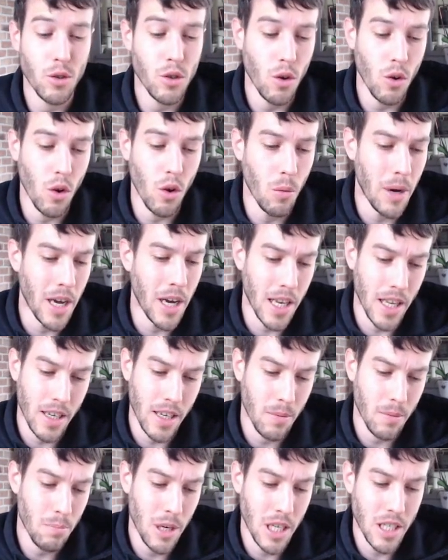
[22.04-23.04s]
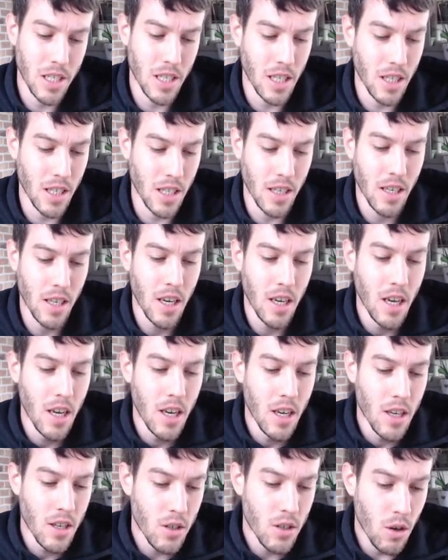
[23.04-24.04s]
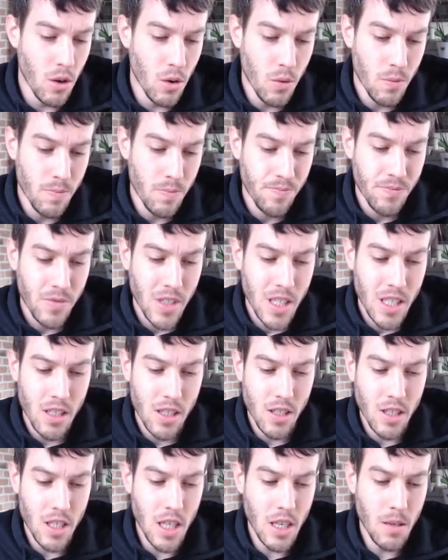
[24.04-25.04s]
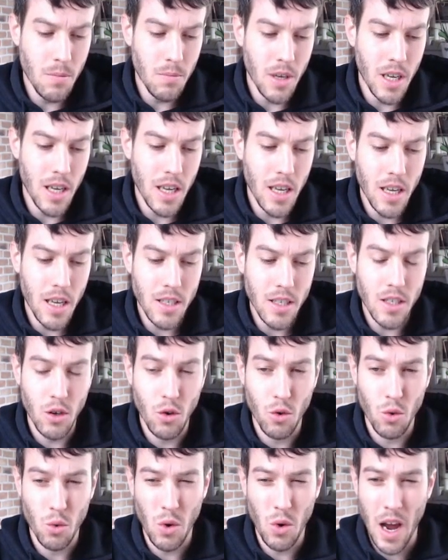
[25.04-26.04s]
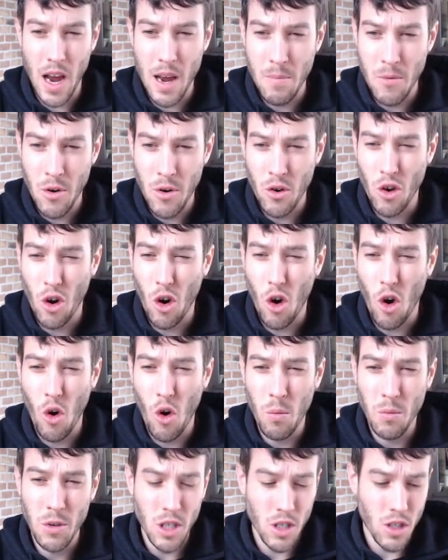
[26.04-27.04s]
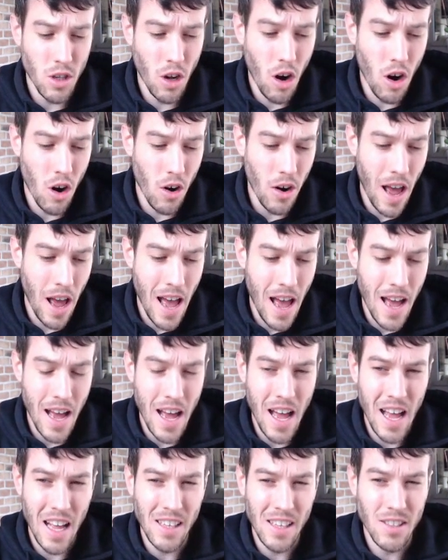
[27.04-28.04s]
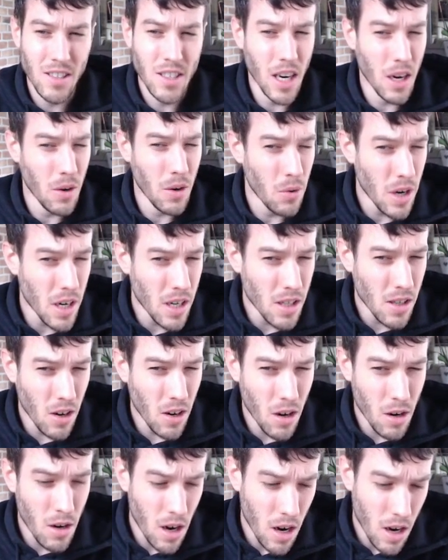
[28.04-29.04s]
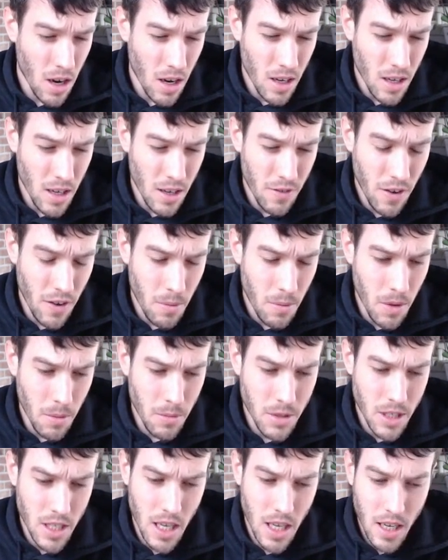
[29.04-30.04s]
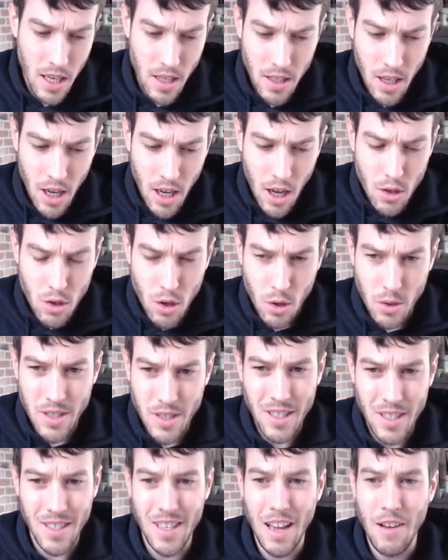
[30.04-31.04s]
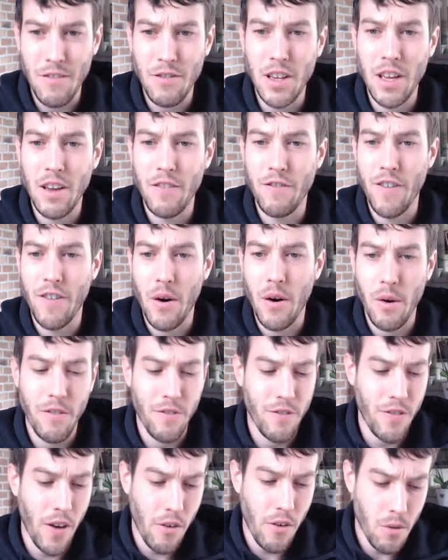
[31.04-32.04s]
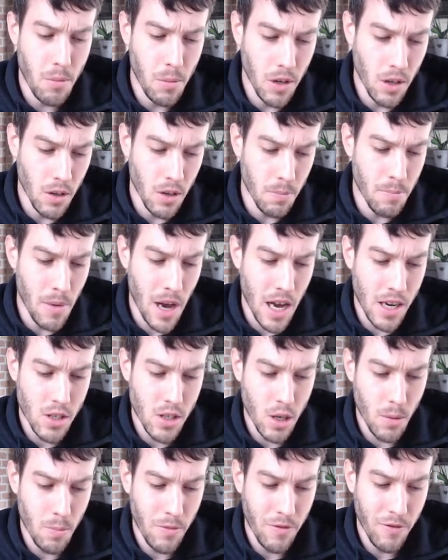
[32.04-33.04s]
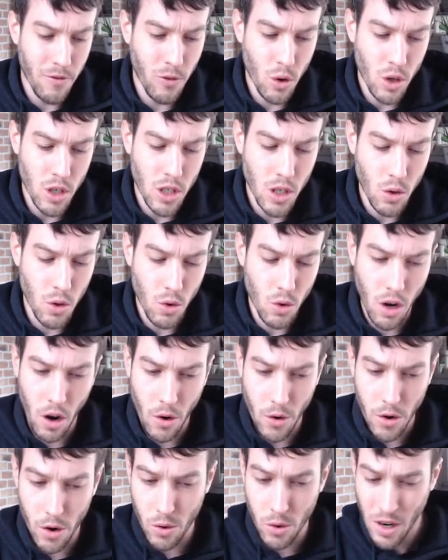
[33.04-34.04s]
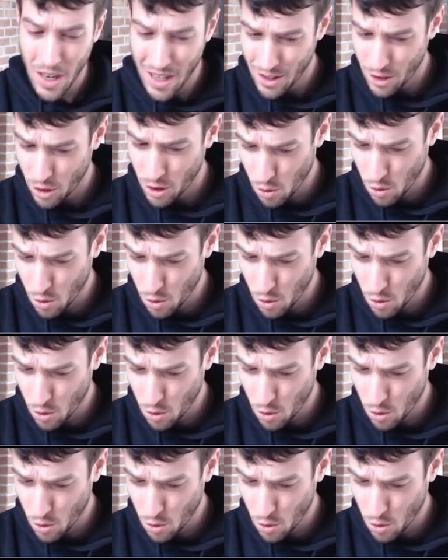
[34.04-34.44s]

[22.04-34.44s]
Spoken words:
solo basically. So the team is Grimer, Omastar, and Tyranitar, if I'm not mistaken. So it's definitely a very favorable matchup for the Lucario. The